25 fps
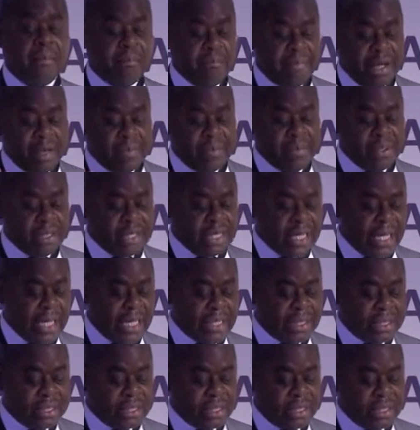bubble
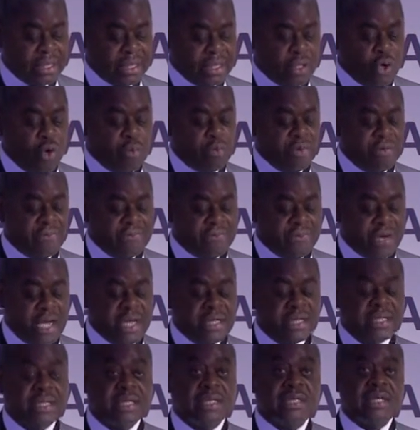and global
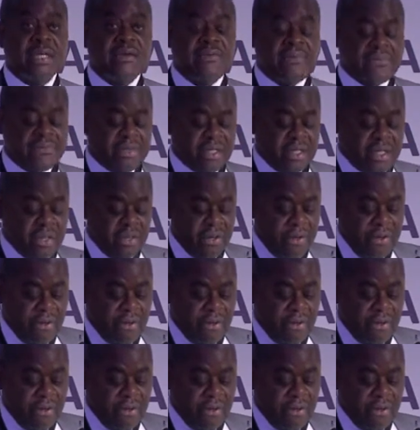flight to safety